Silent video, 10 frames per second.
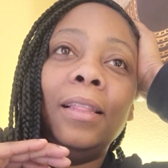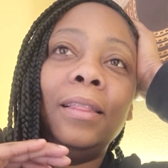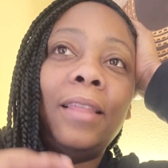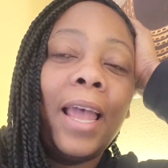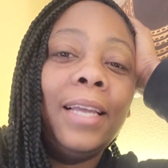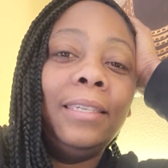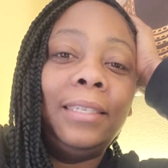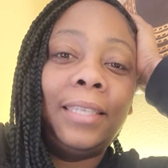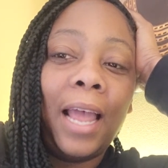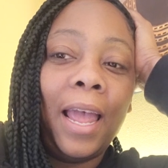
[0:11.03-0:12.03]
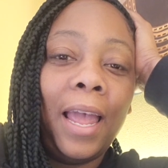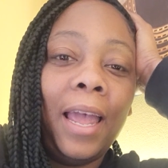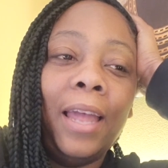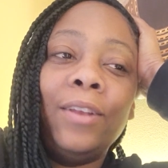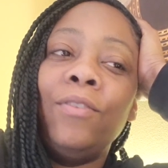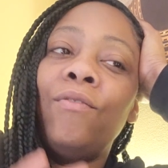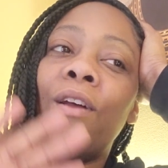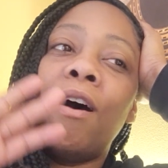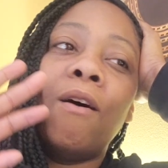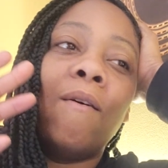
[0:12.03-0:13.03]
they said, you
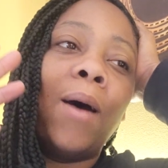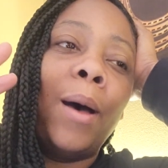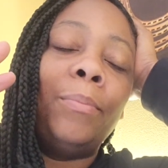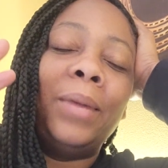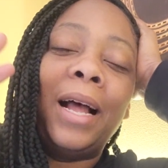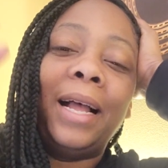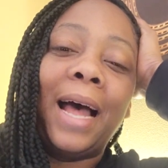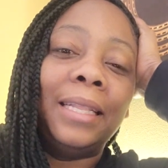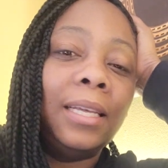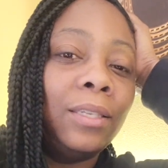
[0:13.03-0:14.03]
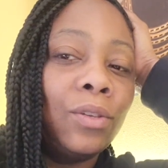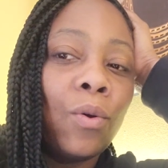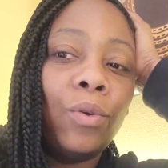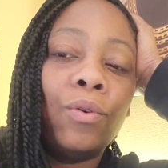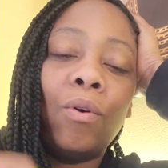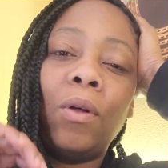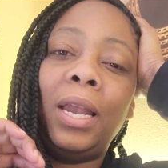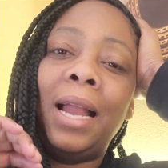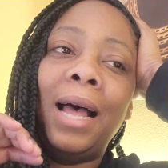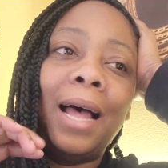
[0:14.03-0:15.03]
know, I, I got this going on,
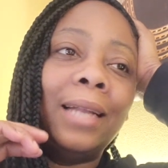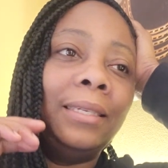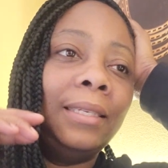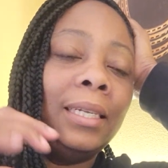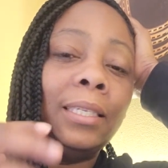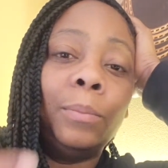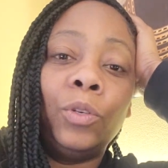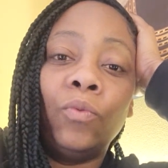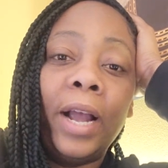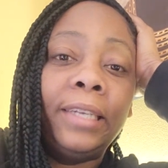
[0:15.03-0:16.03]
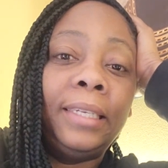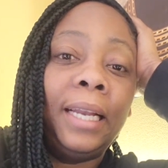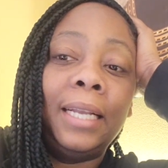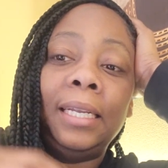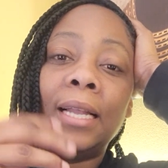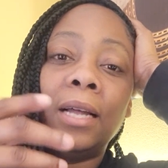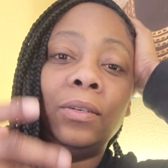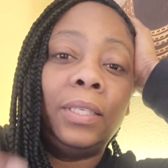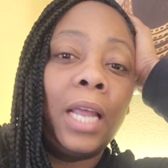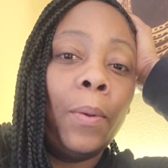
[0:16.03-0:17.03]
and I, I just need some direction. I need to
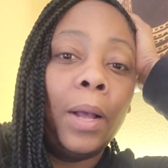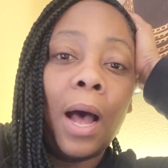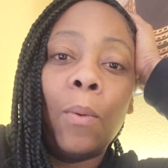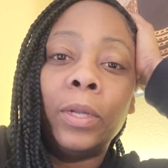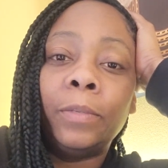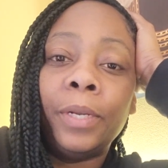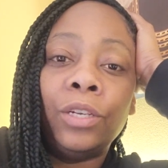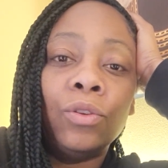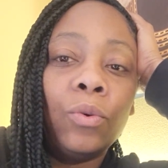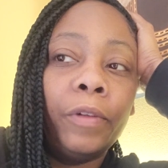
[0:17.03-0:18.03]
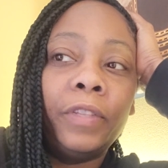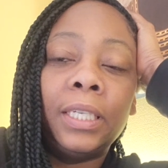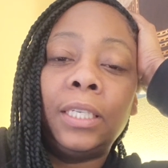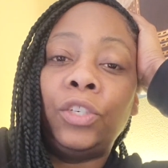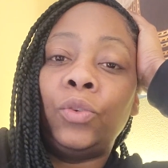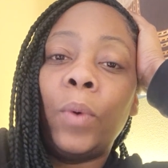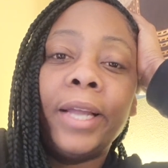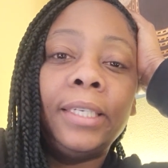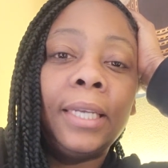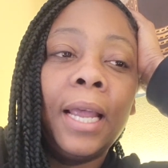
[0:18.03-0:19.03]
understand what God wants me to do with this
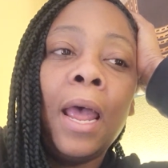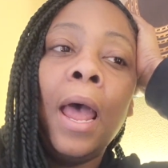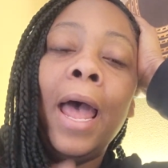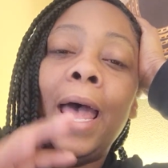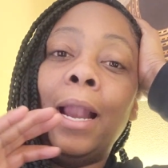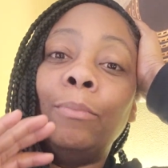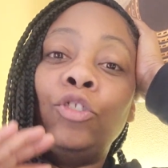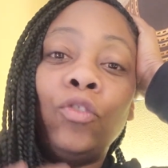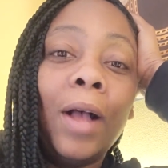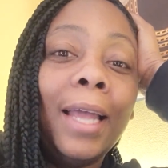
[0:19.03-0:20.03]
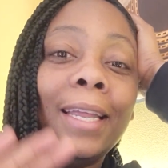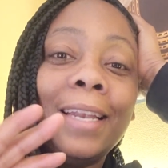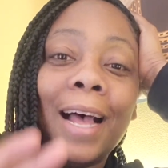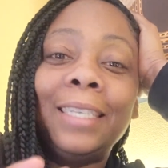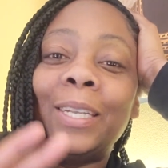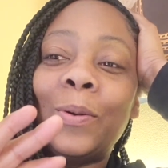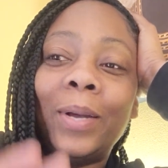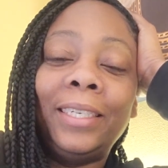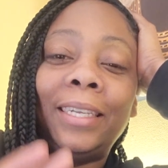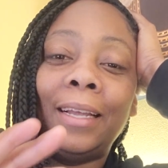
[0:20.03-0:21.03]
situation, and I'm trying not to
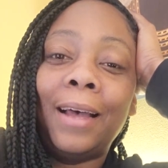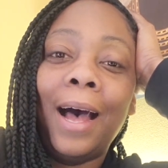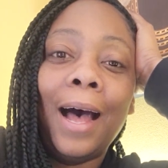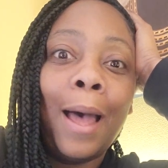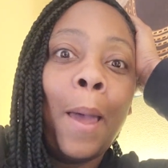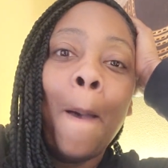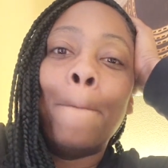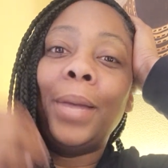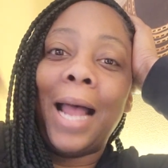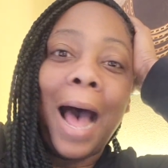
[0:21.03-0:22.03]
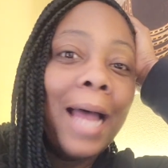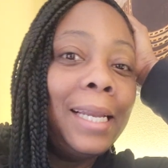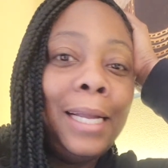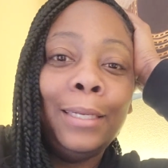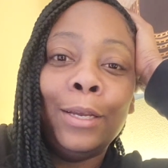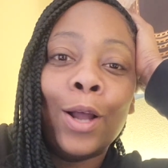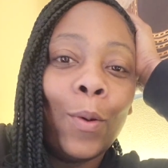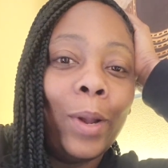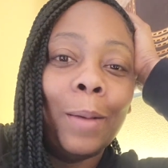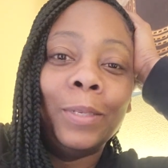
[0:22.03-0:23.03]
question God, but I need to
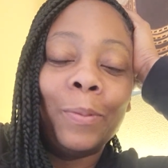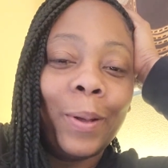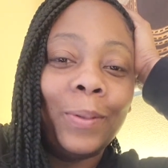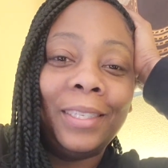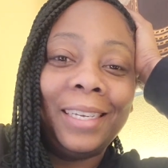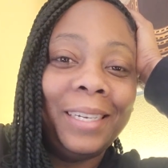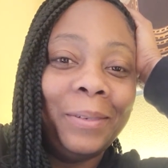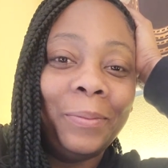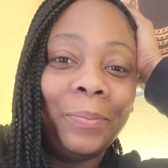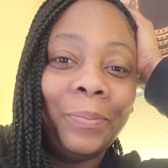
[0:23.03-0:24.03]
know what I'm supposed to do.